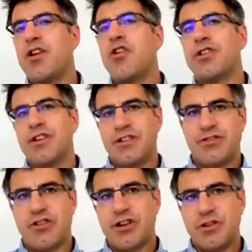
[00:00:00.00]

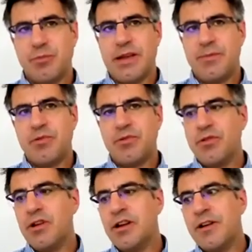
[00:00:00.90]
non-construction
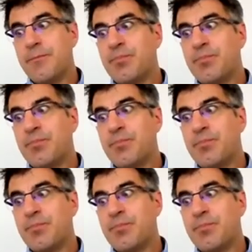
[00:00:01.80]
people,